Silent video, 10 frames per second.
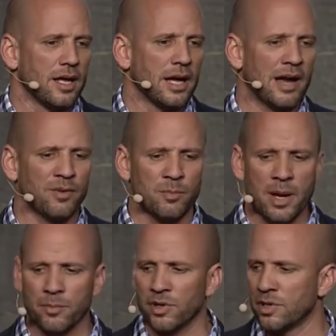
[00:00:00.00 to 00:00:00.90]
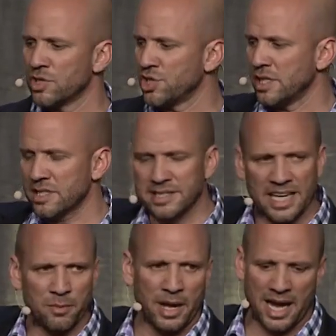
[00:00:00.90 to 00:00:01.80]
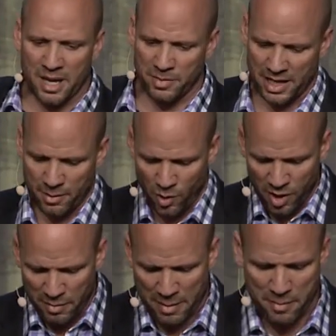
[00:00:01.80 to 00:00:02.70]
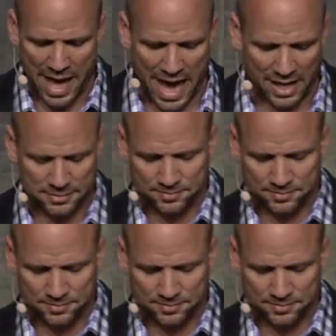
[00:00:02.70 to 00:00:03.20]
I remember she's standing behind me, and I'm on my mat,